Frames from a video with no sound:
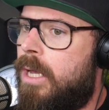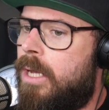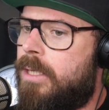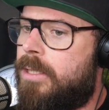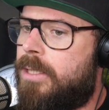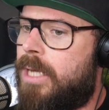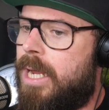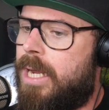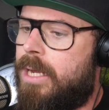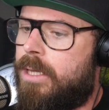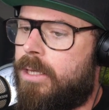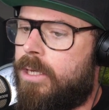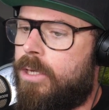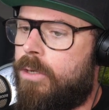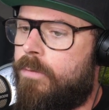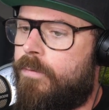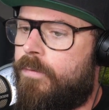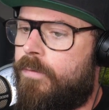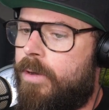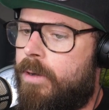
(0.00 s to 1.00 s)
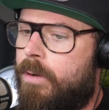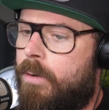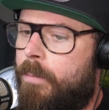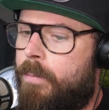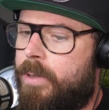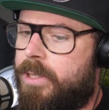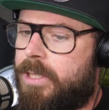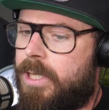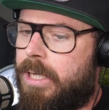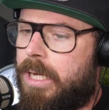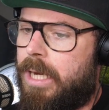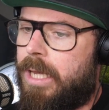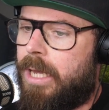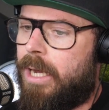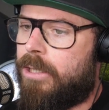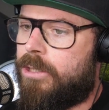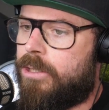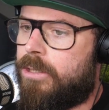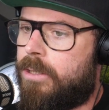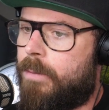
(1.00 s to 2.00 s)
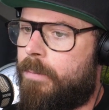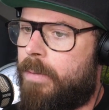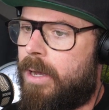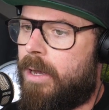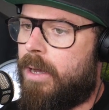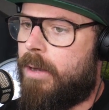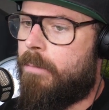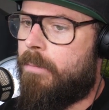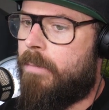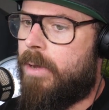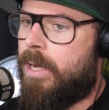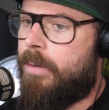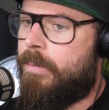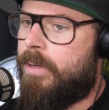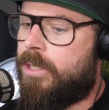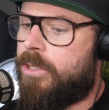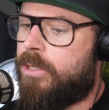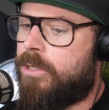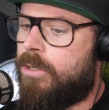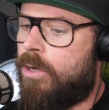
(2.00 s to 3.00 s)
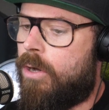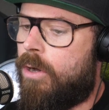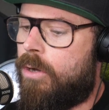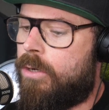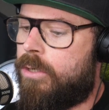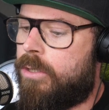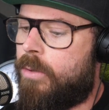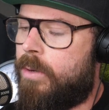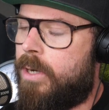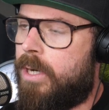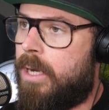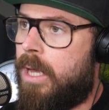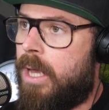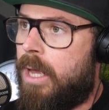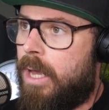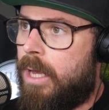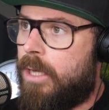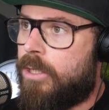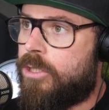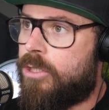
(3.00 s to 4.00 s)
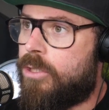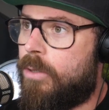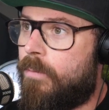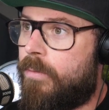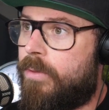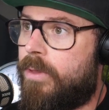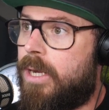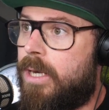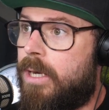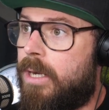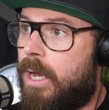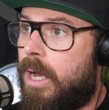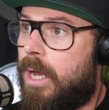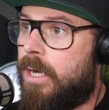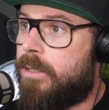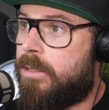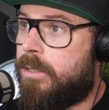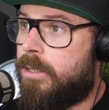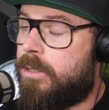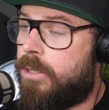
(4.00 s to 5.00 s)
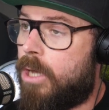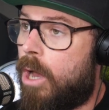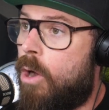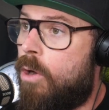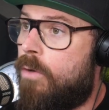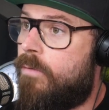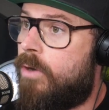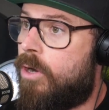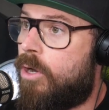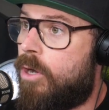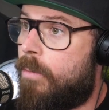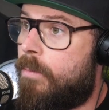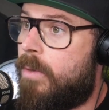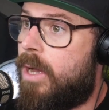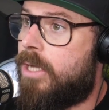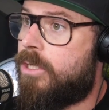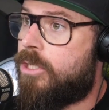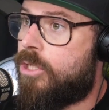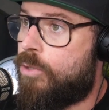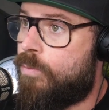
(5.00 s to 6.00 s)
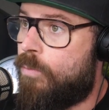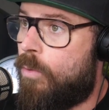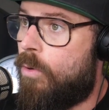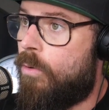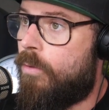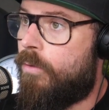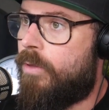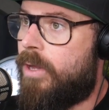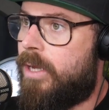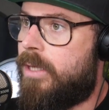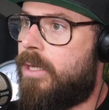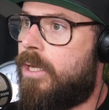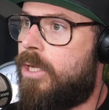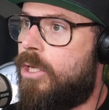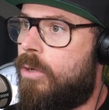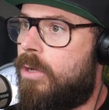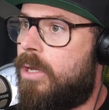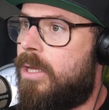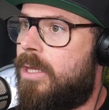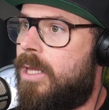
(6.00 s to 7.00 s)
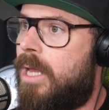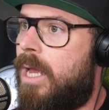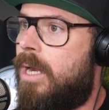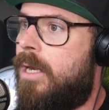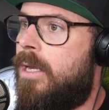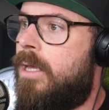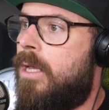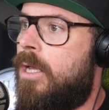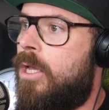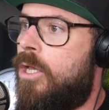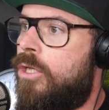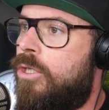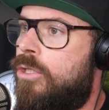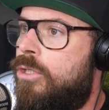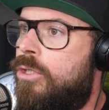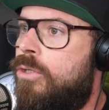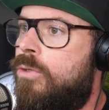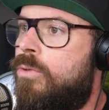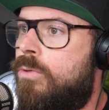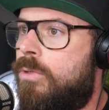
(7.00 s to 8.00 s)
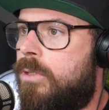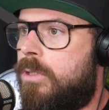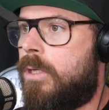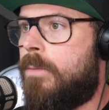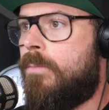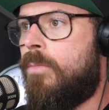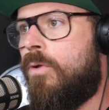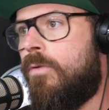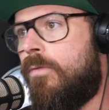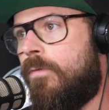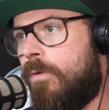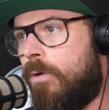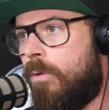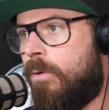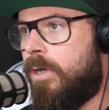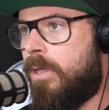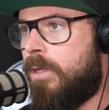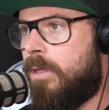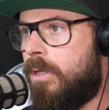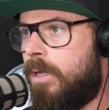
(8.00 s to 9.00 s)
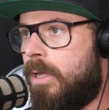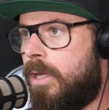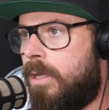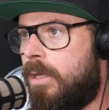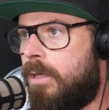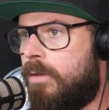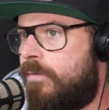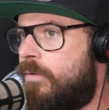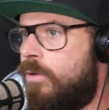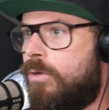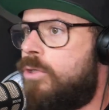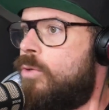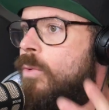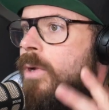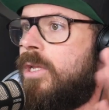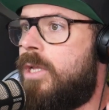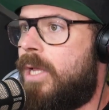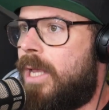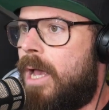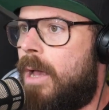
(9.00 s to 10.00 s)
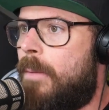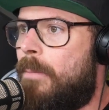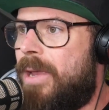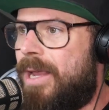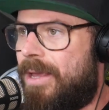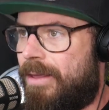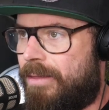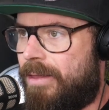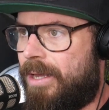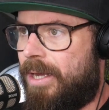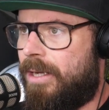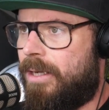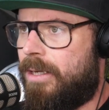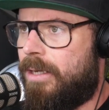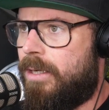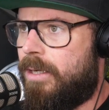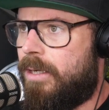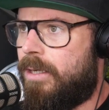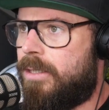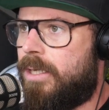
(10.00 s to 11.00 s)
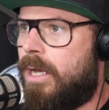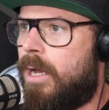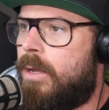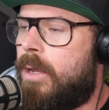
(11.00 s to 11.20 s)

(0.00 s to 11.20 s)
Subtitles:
take that you feel particularly anxious about and maybe start doing something to overcome a small thing that you can then use to move forward in the future when you get a bigger thing? Because